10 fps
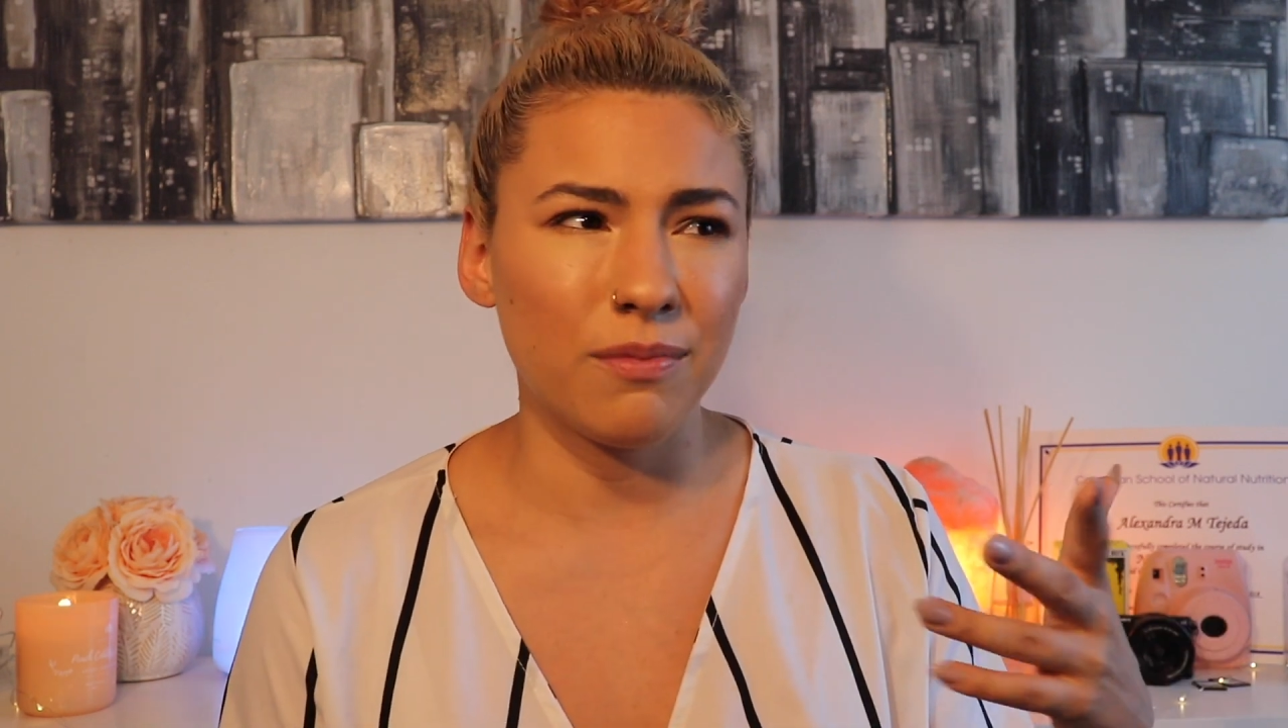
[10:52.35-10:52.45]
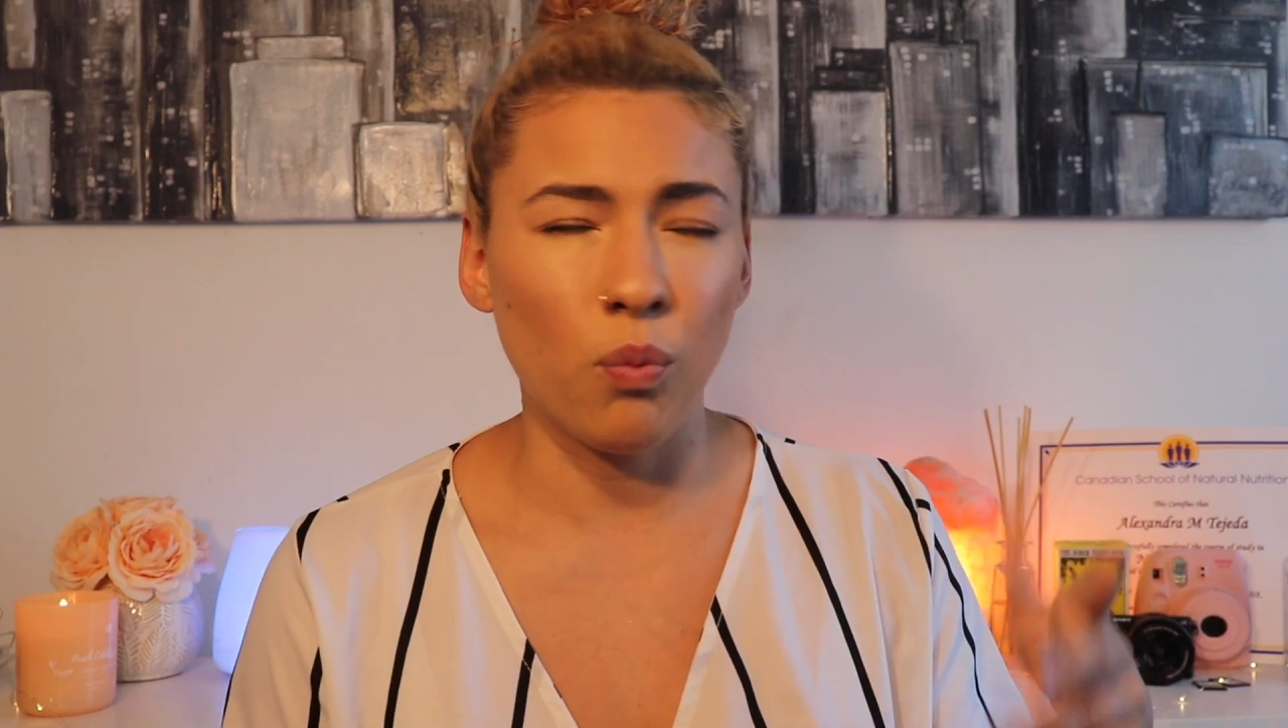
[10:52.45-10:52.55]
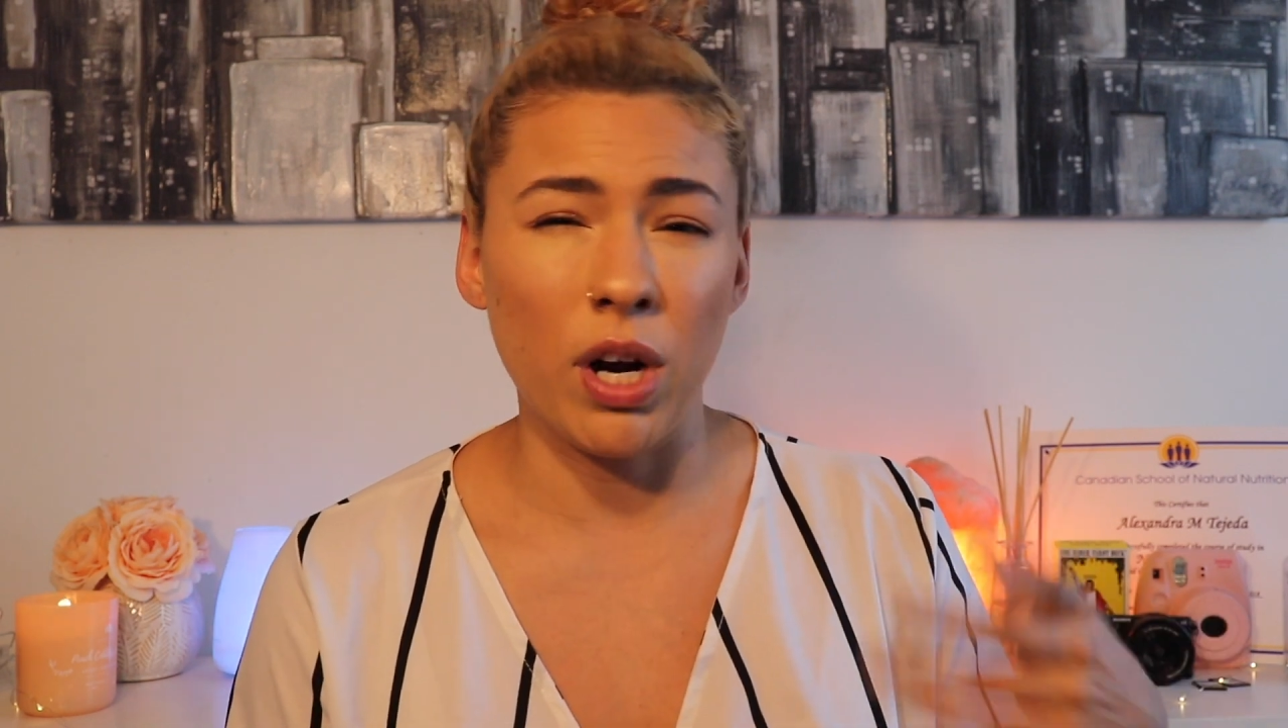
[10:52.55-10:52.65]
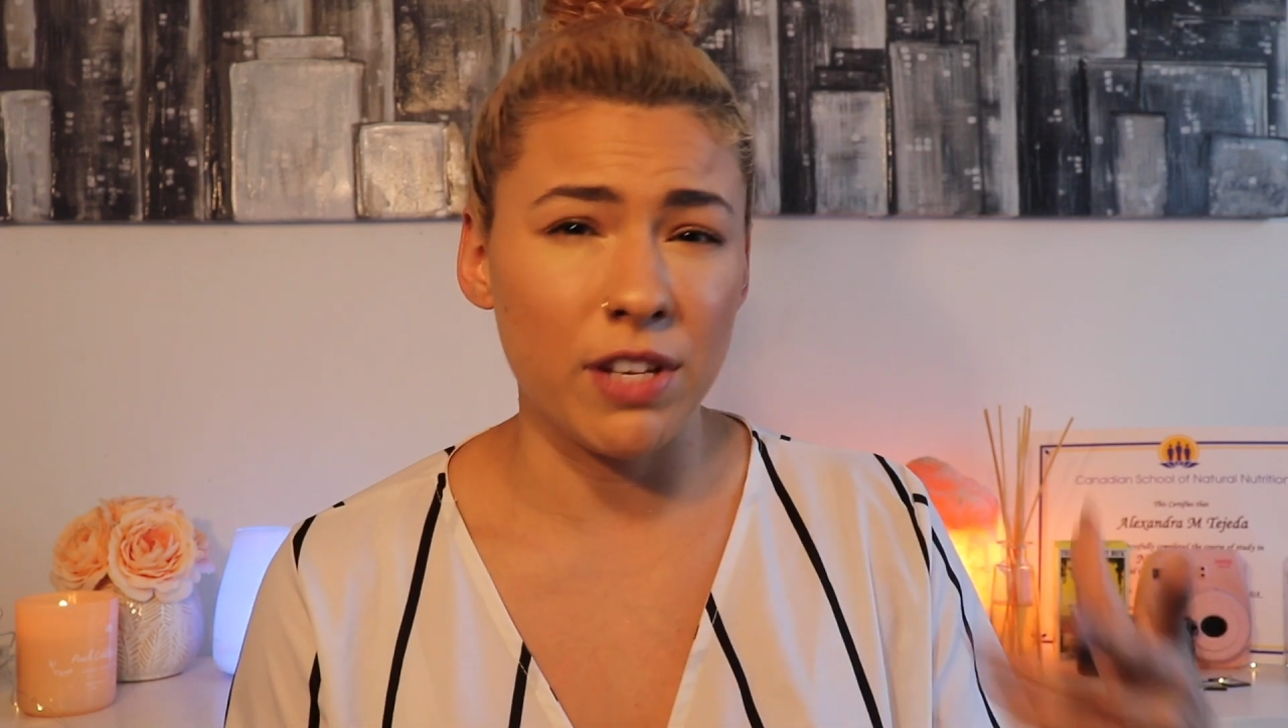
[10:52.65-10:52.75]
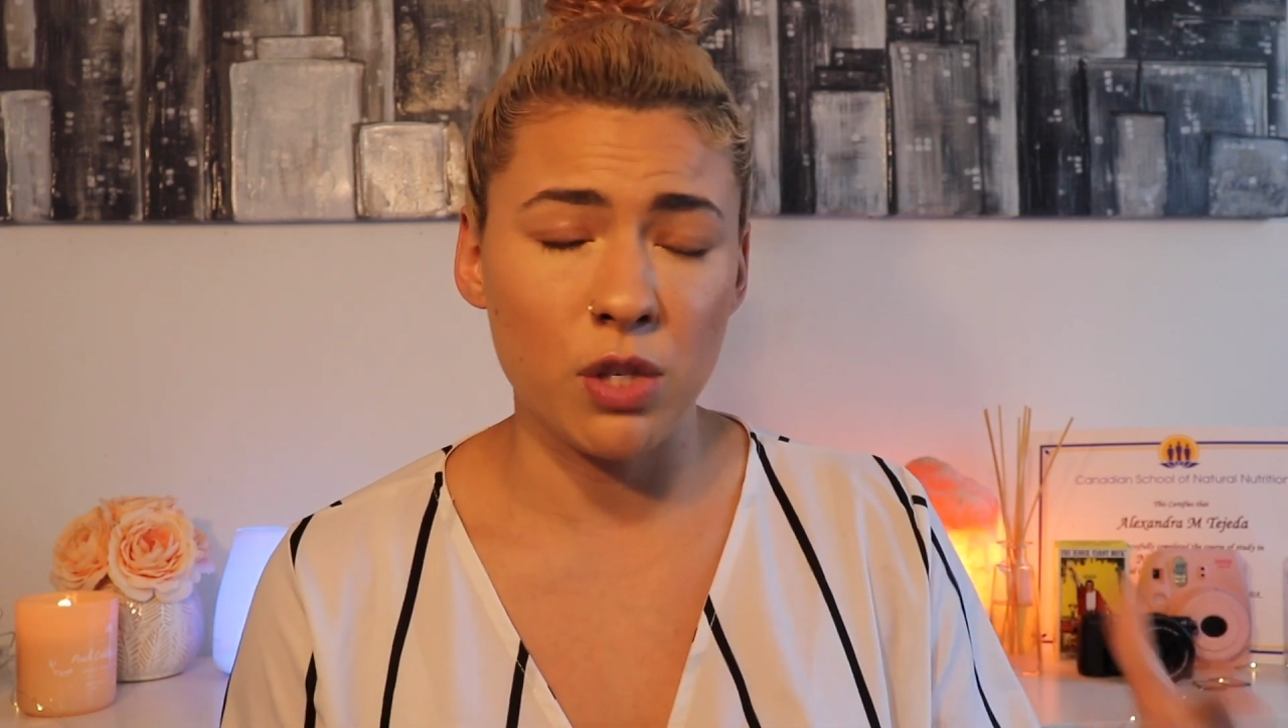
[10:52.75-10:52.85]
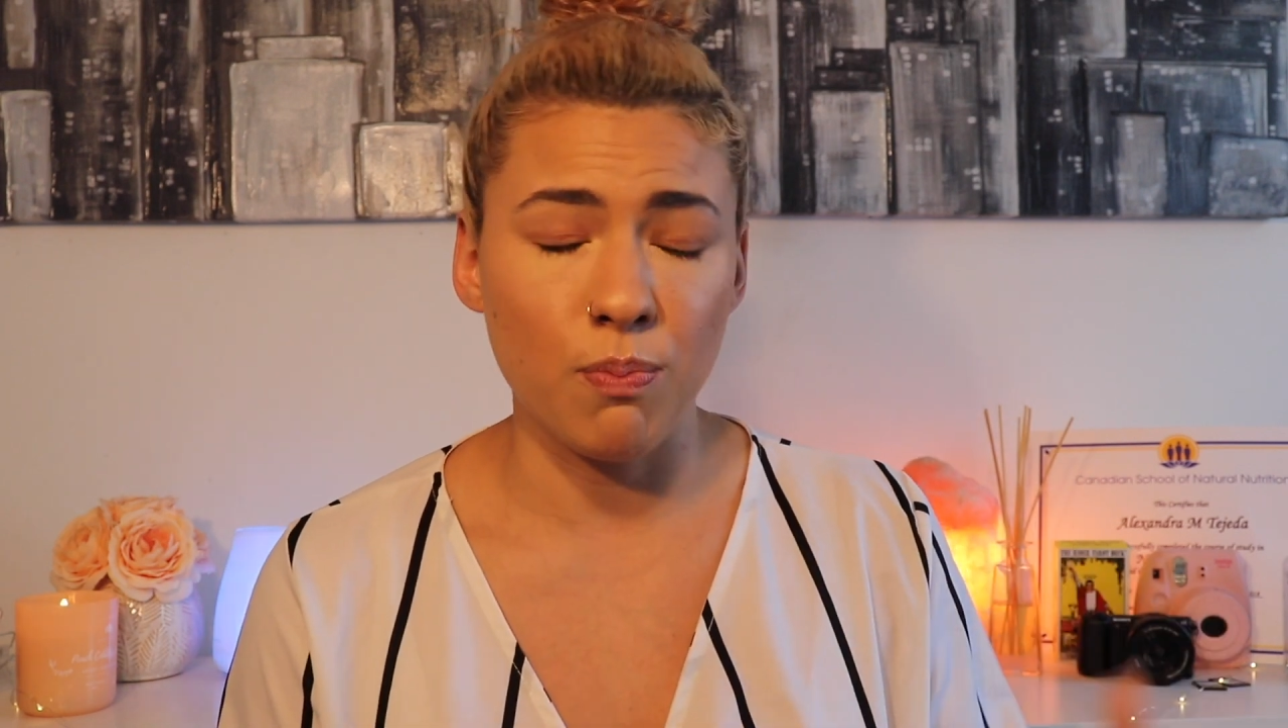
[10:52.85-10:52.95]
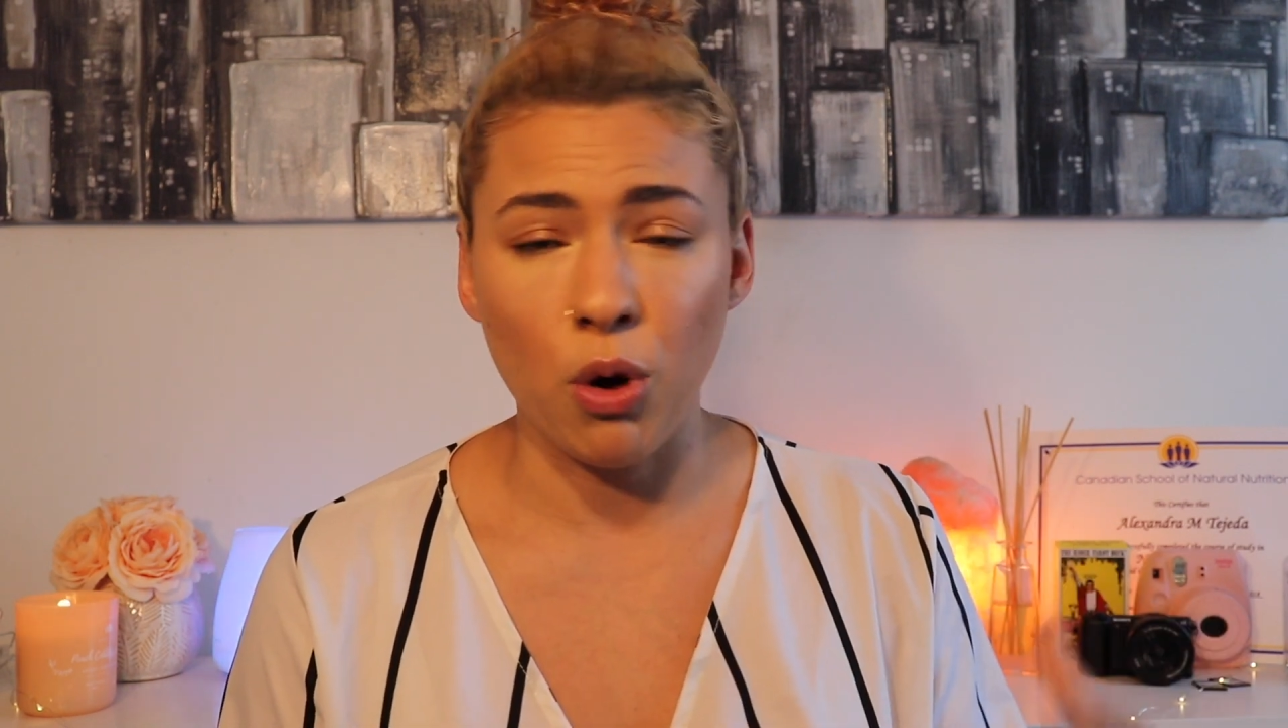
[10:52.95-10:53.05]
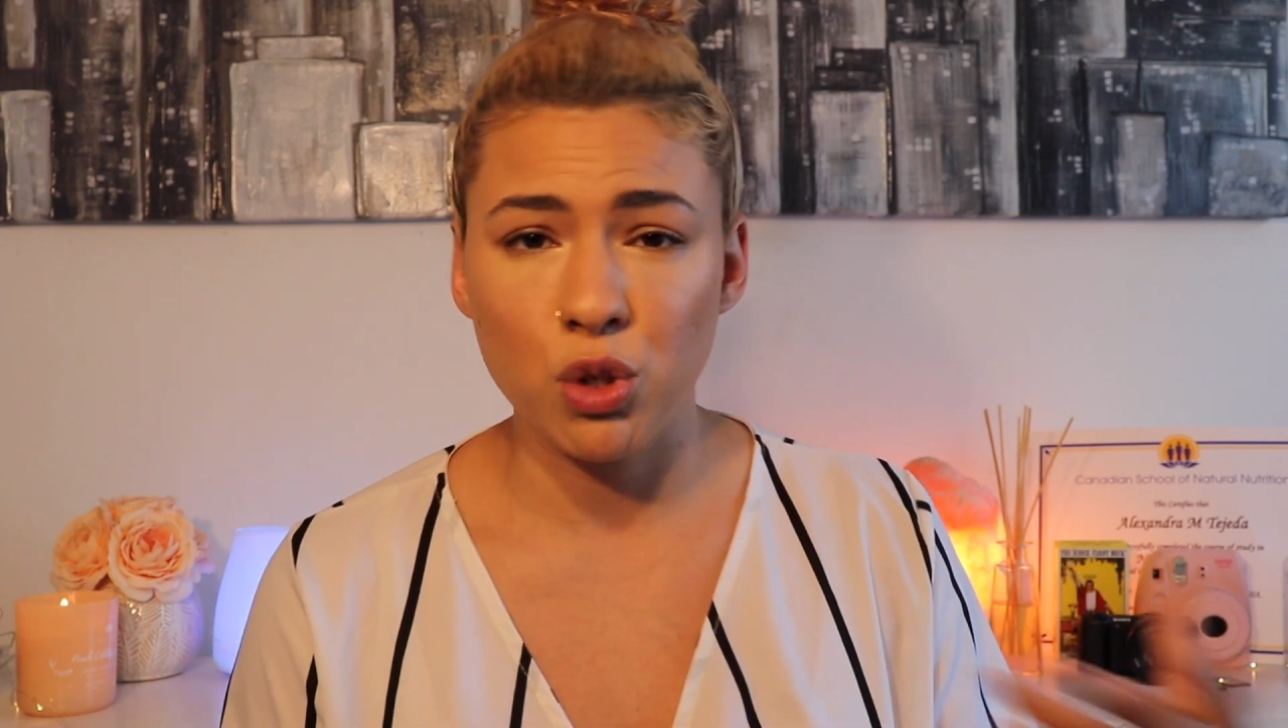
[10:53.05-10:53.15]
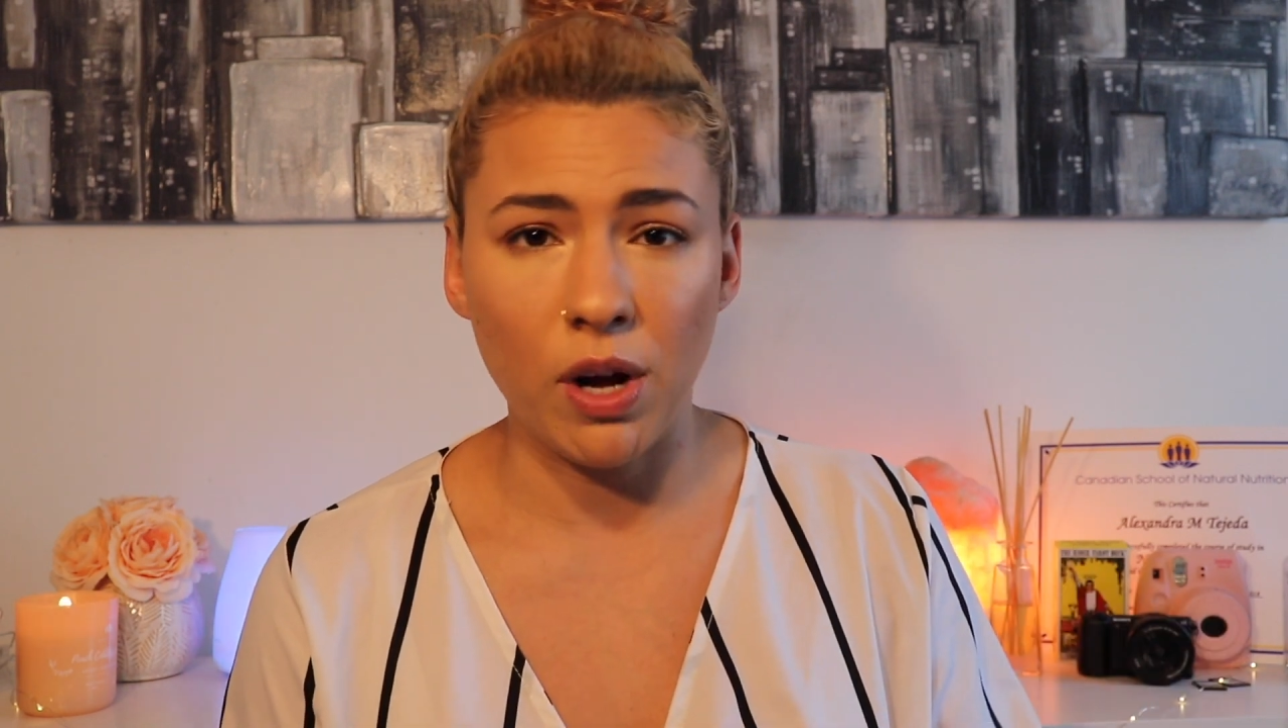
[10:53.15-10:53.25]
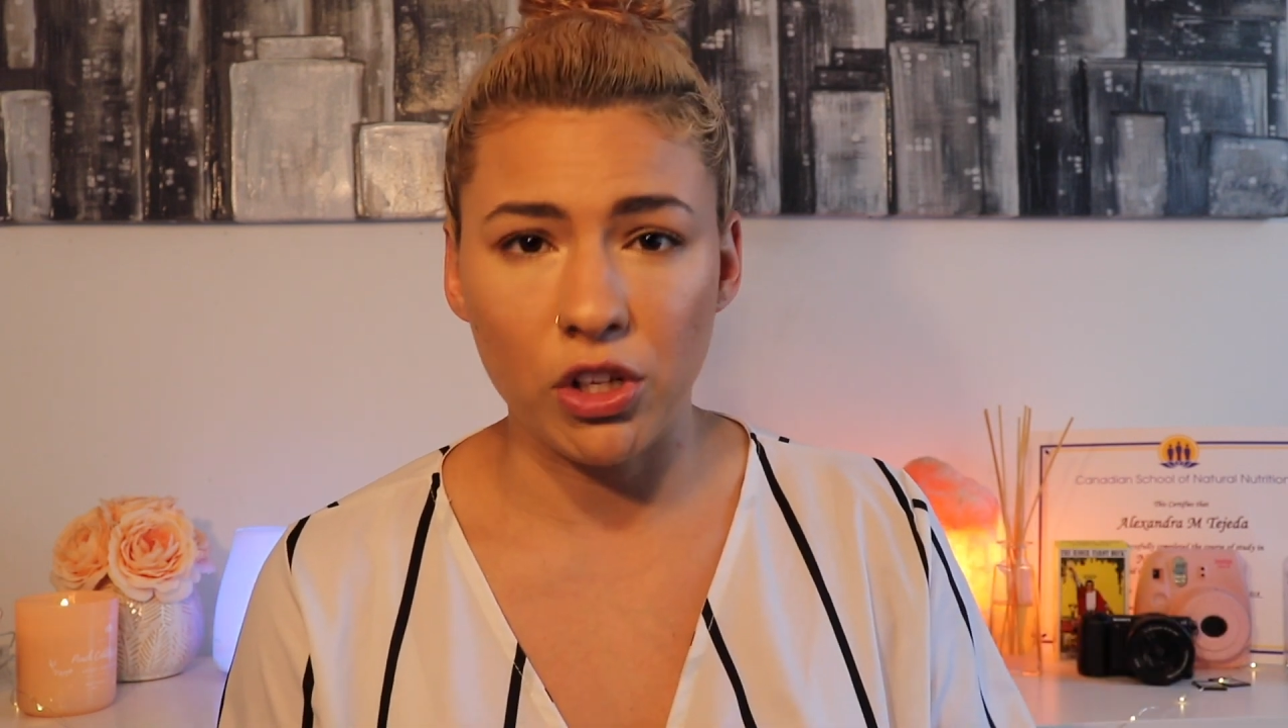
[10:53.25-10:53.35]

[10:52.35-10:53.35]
one of his most